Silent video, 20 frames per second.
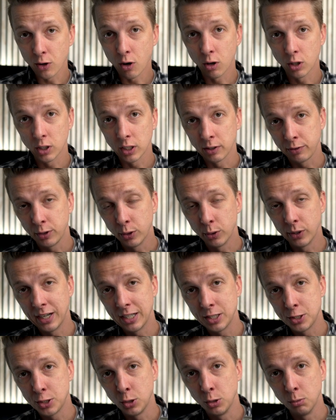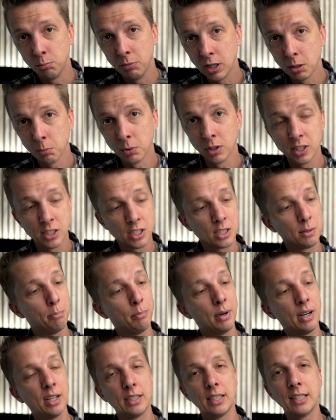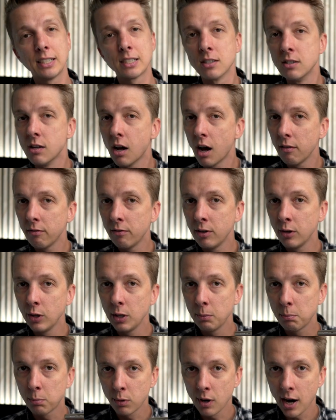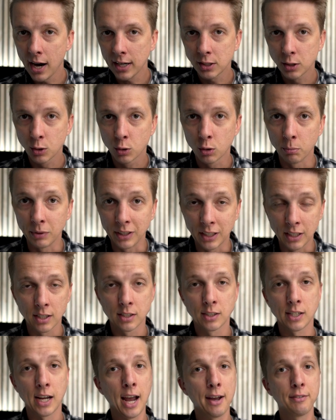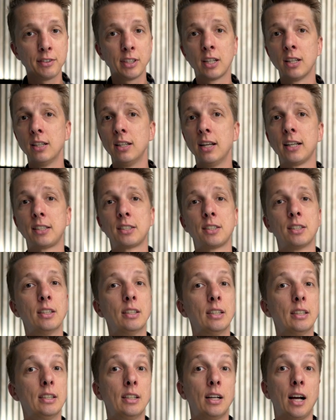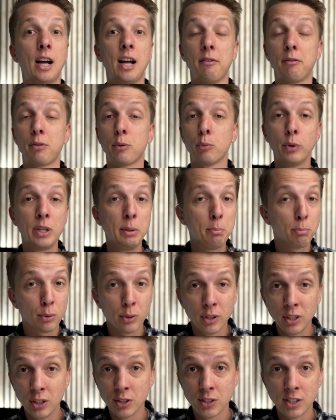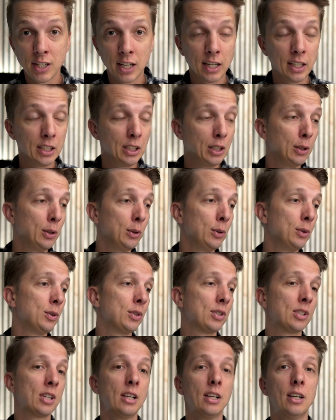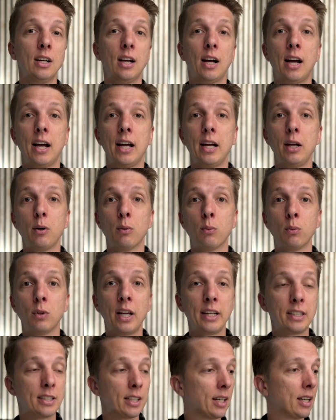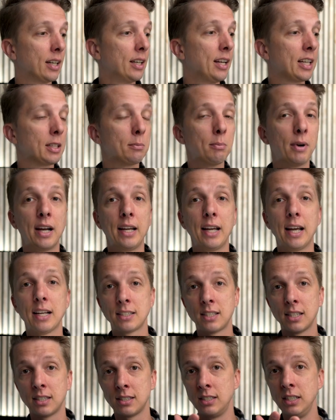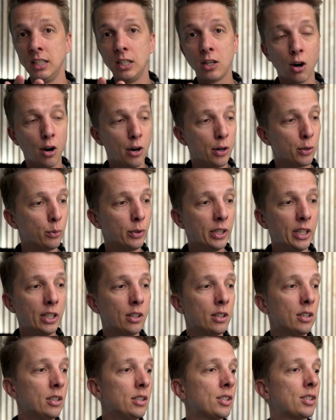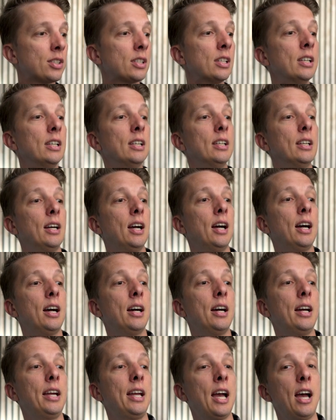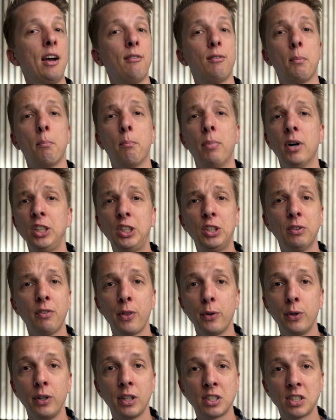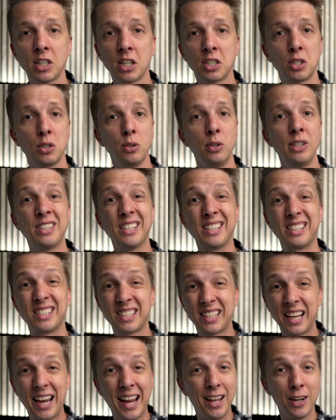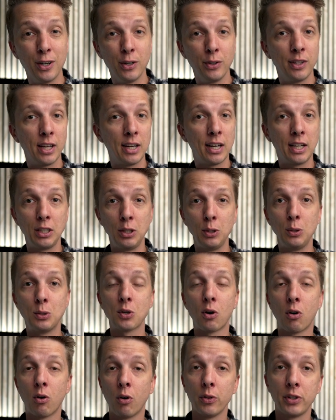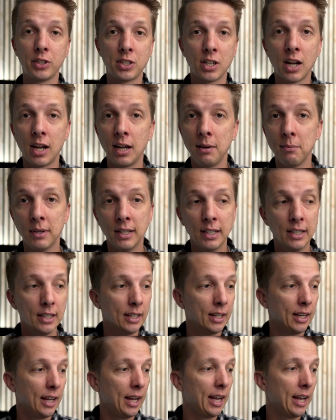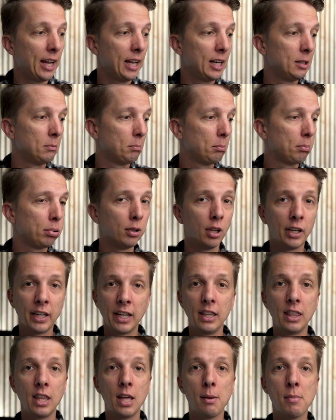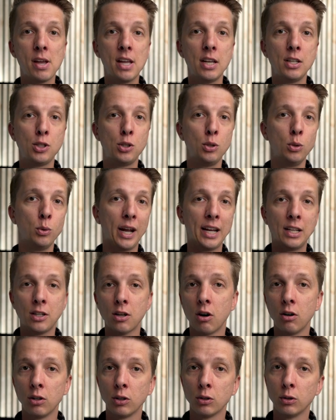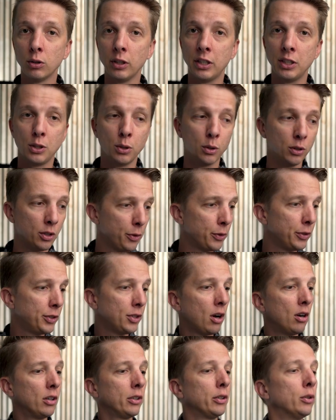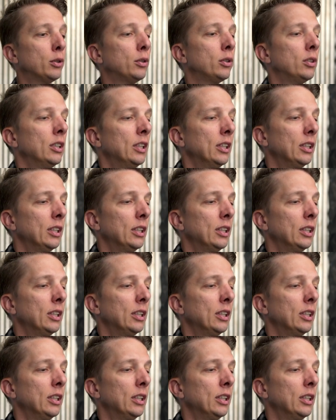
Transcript: and all if you're into minimalism, but it's not very practical because I have 3 printers that I use. I like to connect my SSD card readers. I have a bunch of other accessories, a scanner that I use all the time, and plugging them into a dongle, into another dongle,